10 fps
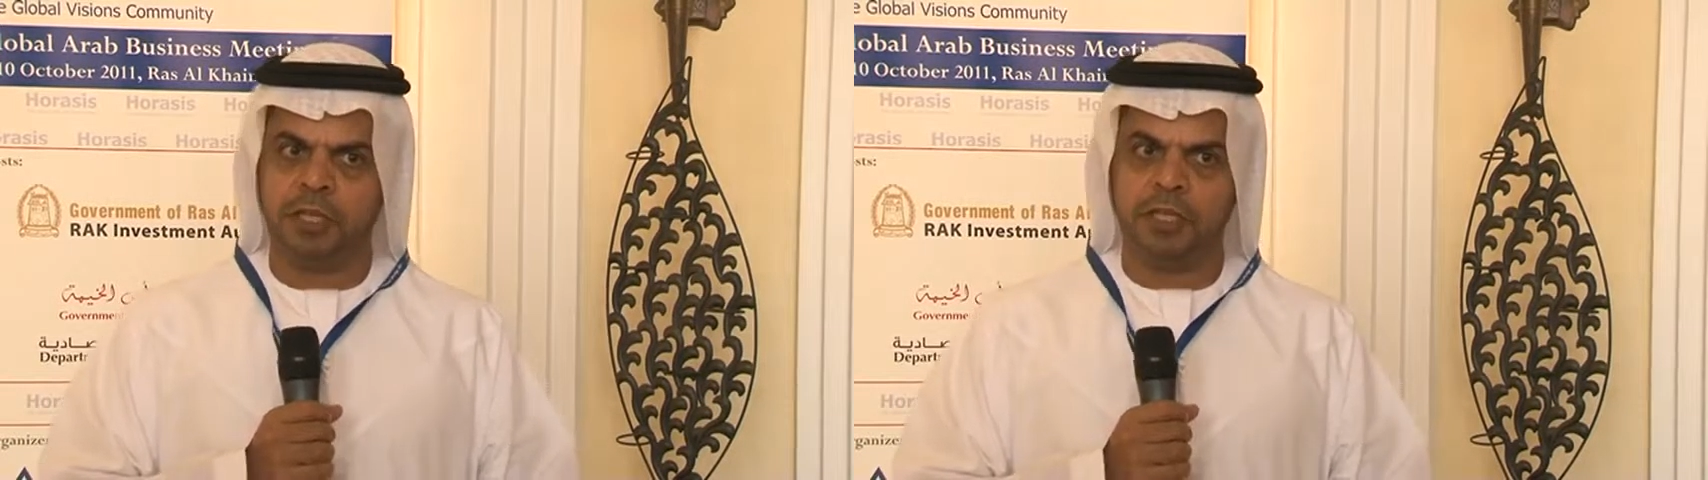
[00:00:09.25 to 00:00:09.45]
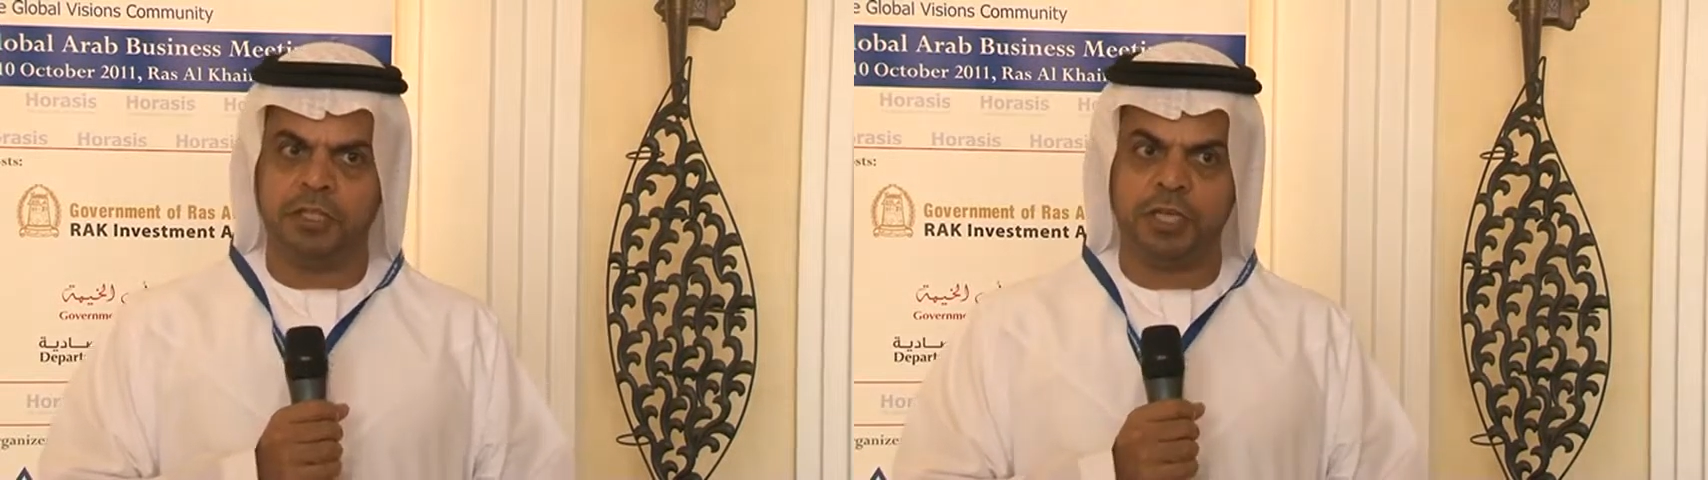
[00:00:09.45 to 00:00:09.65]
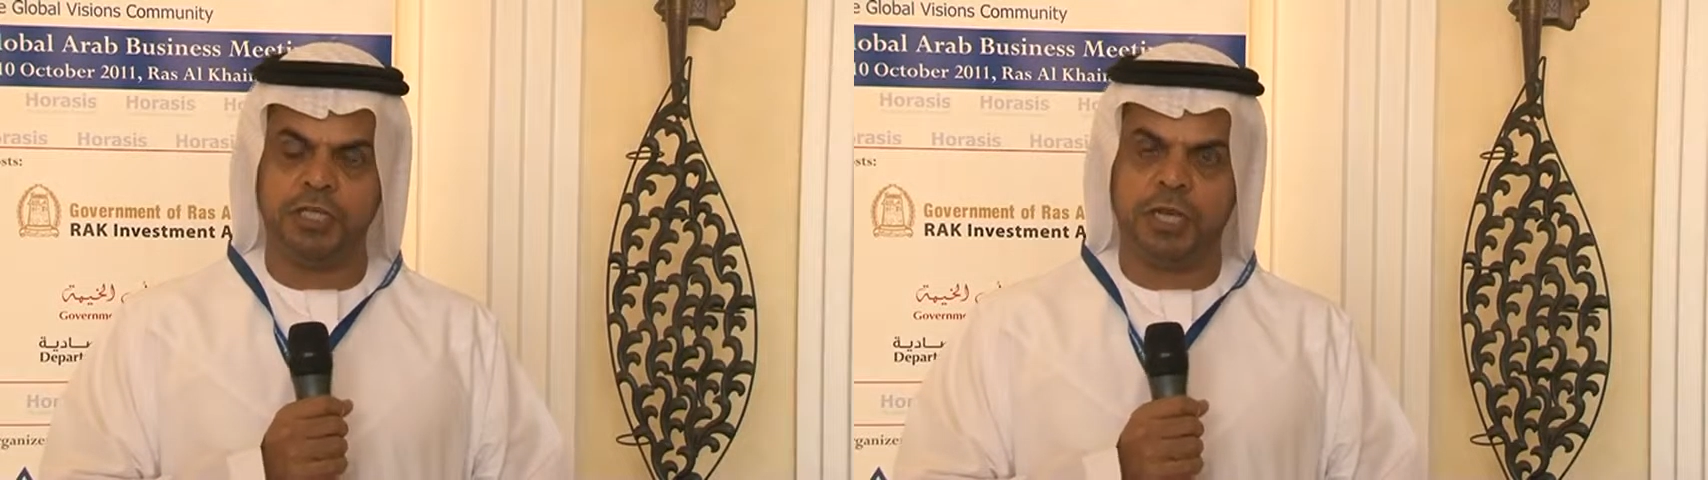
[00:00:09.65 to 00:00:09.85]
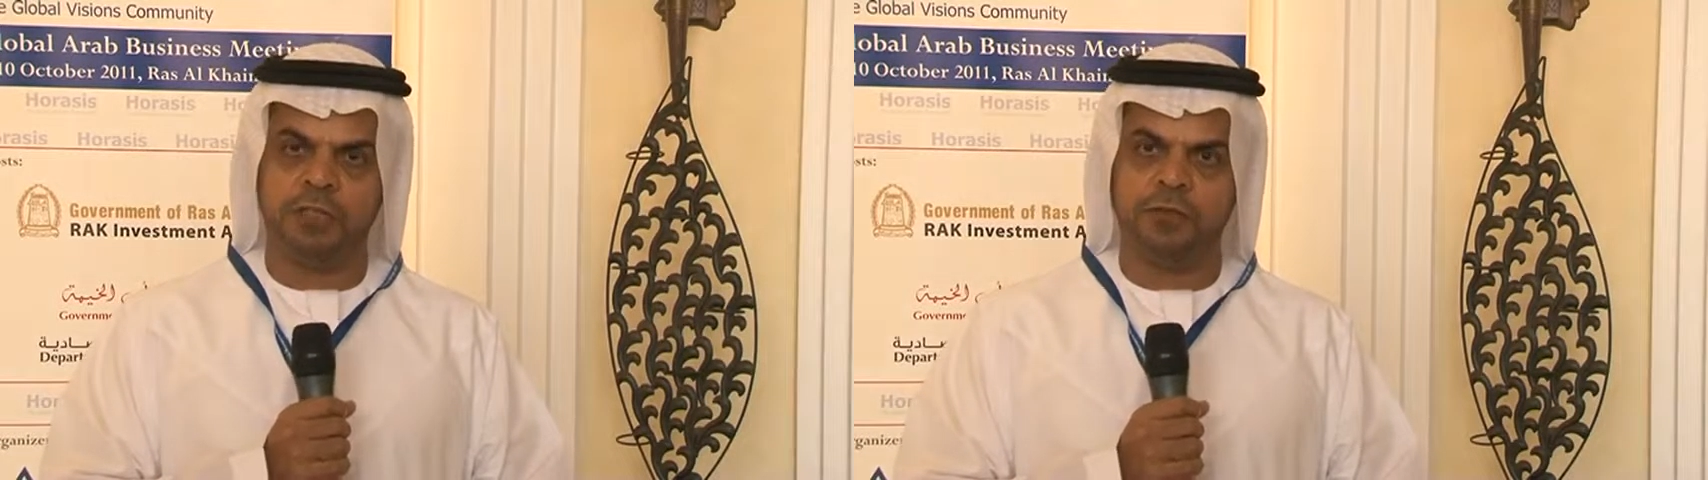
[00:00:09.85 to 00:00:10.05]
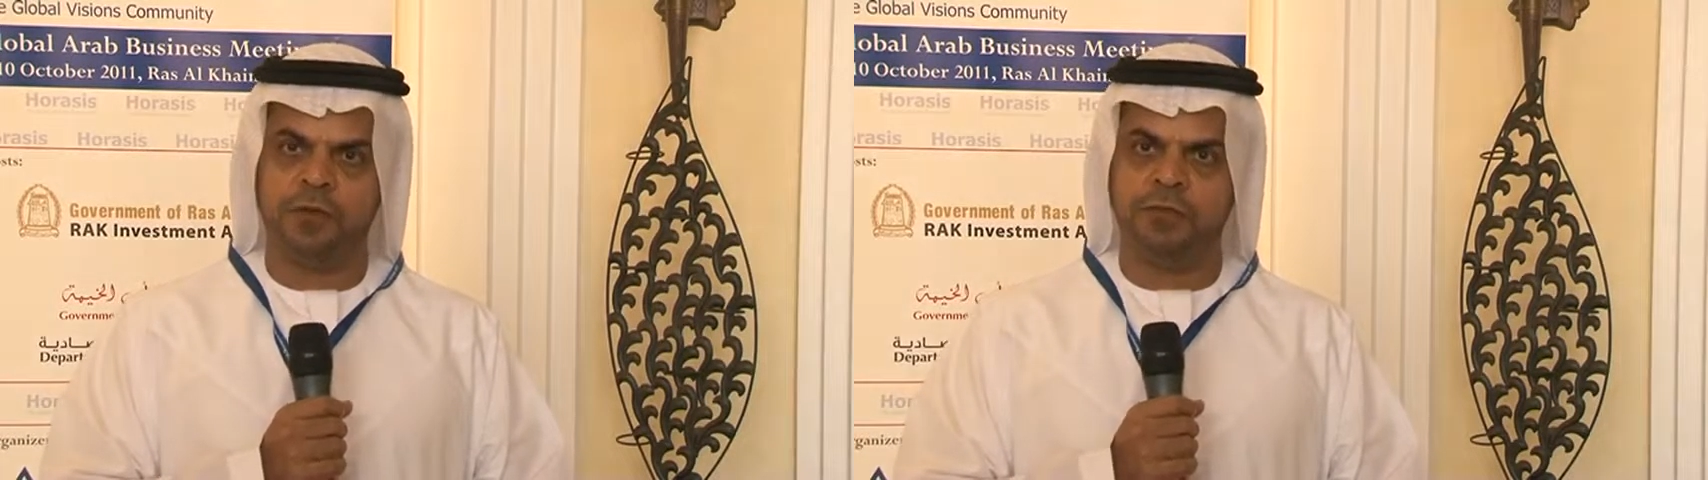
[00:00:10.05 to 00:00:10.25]
exchange, a
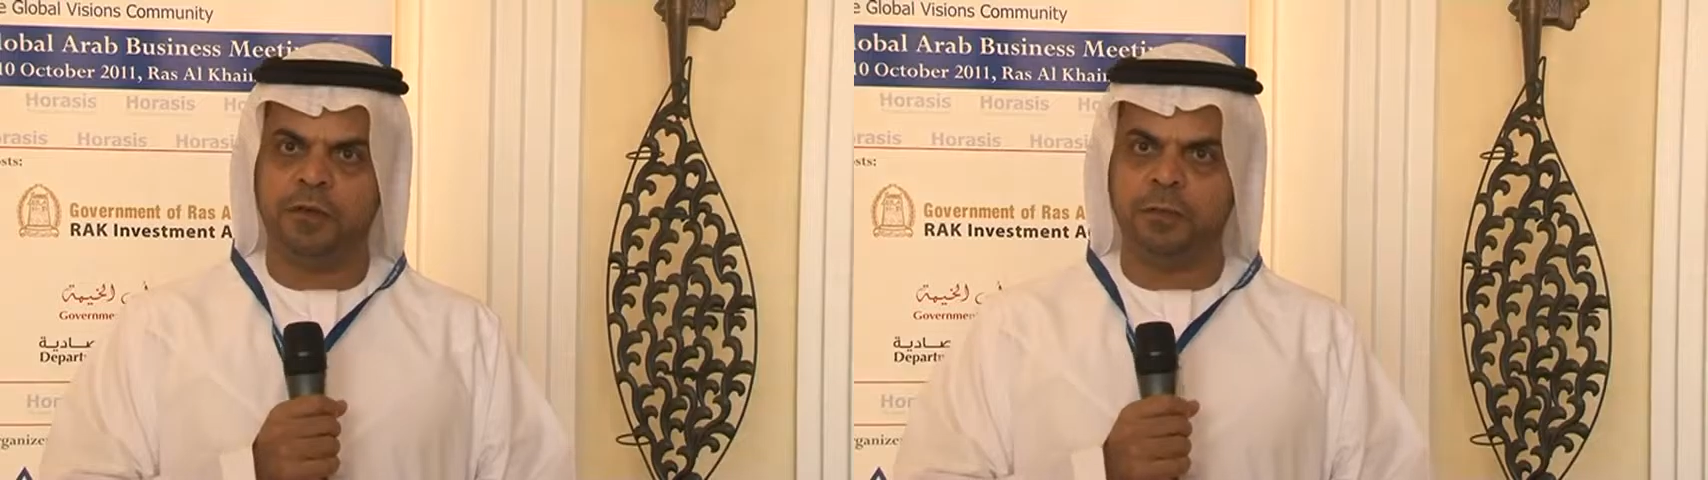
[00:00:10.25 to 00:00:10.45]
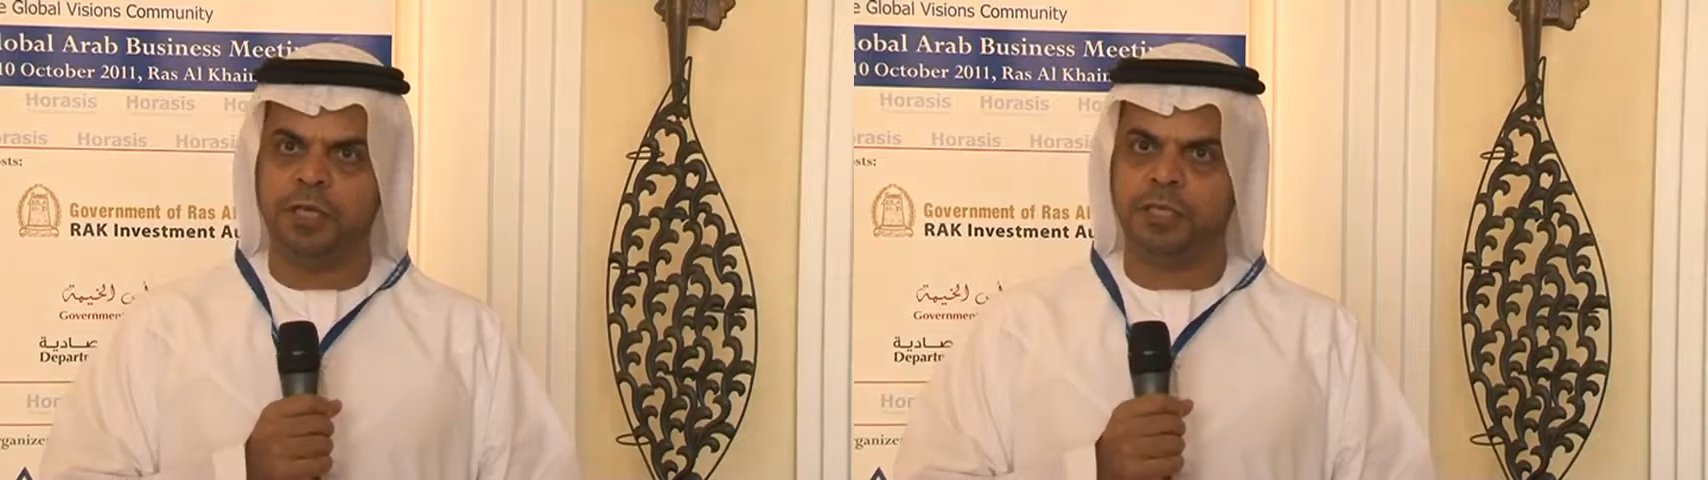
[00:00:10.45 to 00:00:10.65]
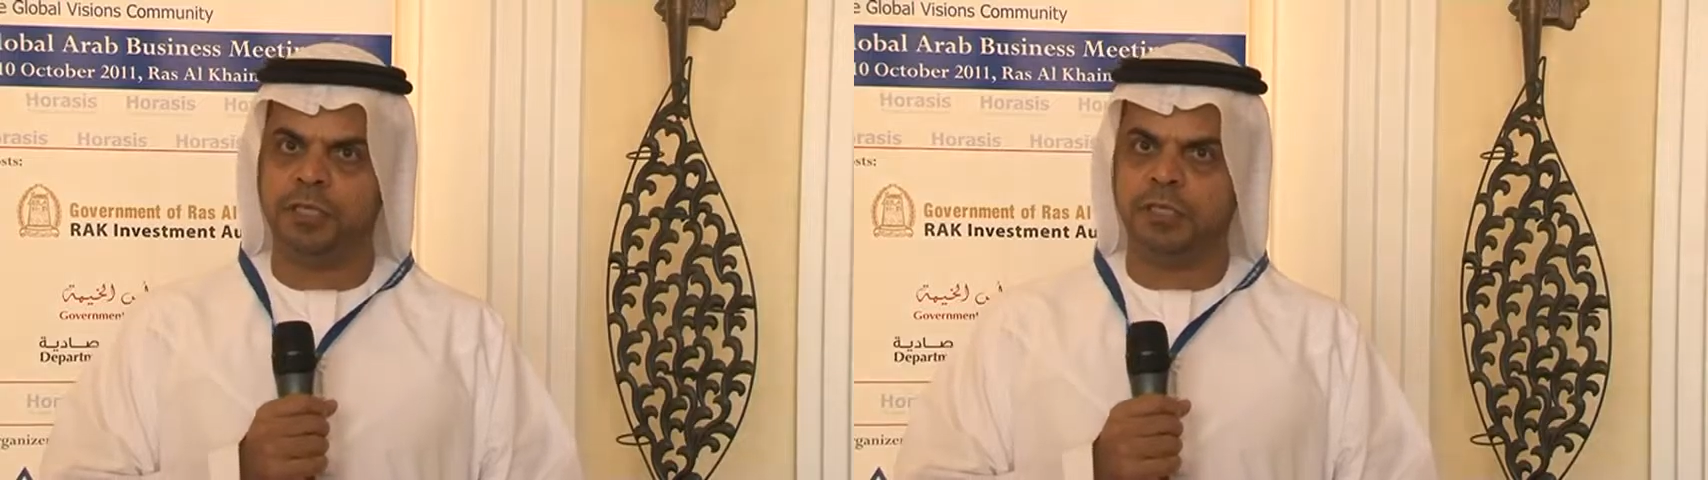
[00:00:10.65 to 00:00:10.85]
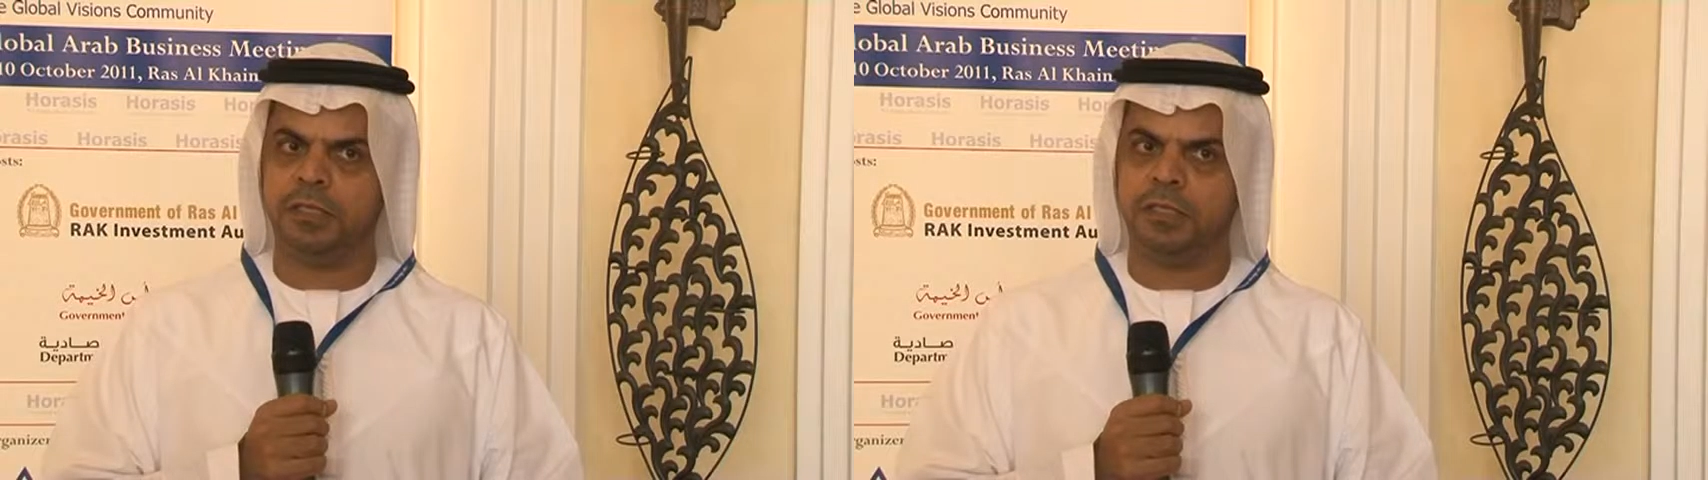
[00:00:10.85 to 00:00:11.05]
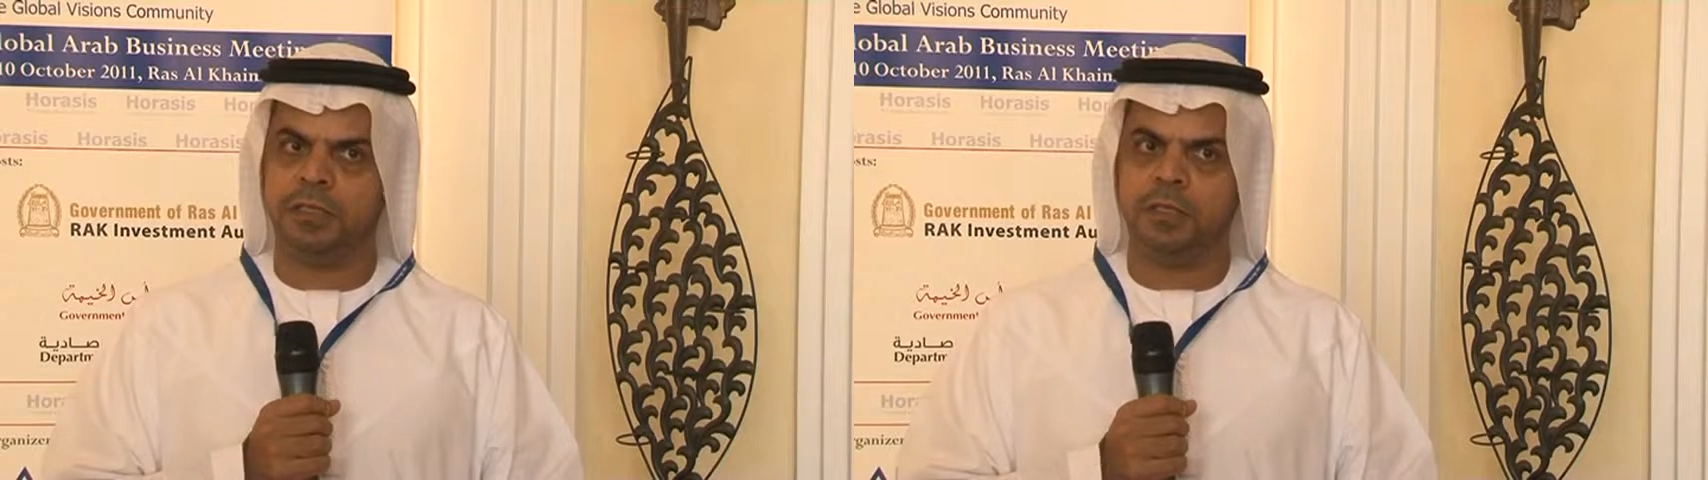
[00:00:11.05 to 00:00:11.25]
lot of
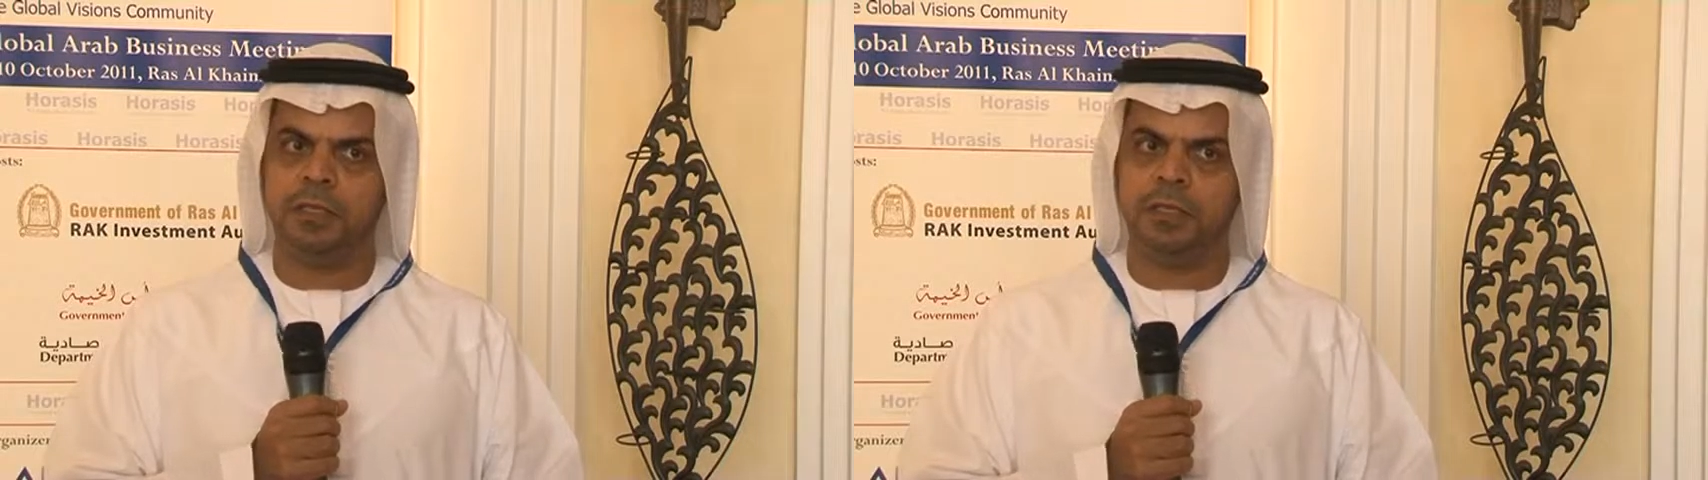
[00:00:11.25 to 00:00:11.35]
informations,